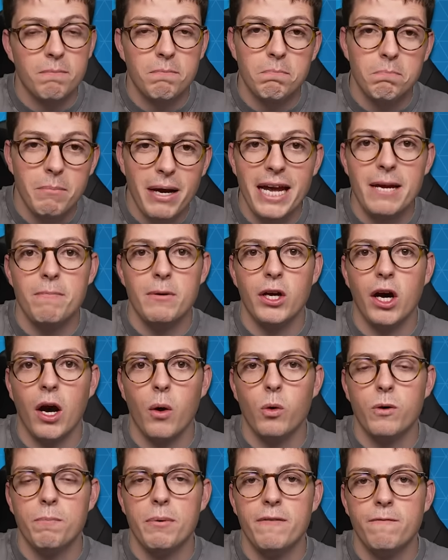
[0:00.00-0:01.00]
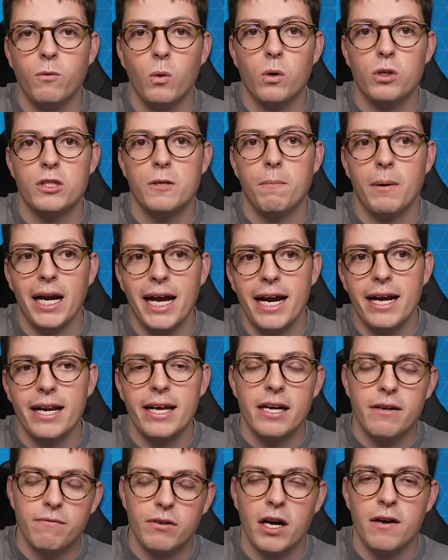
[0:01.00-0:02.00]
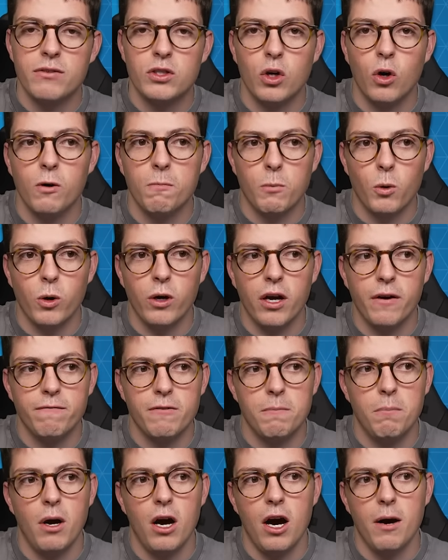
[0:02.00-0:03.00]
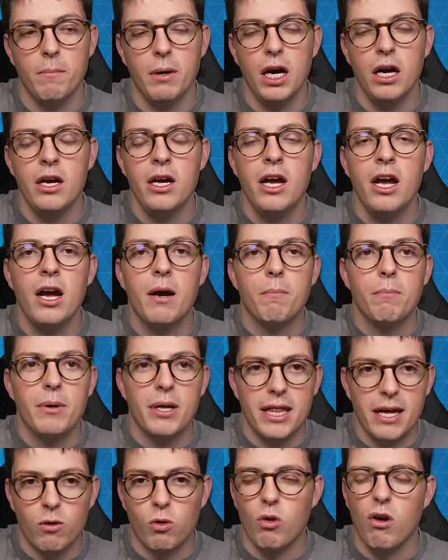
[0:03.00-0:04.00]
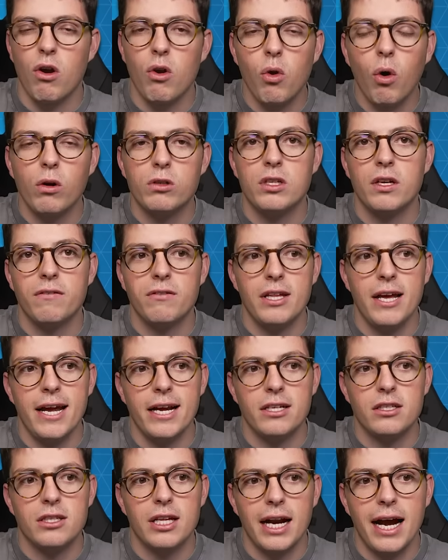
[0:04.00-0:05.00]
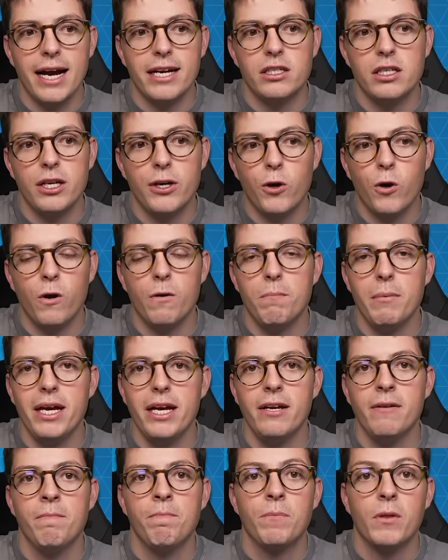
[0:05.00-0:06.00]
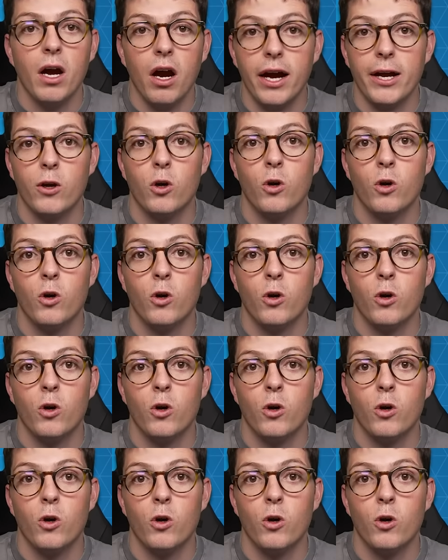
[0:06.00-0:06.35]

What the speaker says: Maybe I would be forced to play it if I've sold Bruno for Palmer, but there are a lot of things that actually could mean I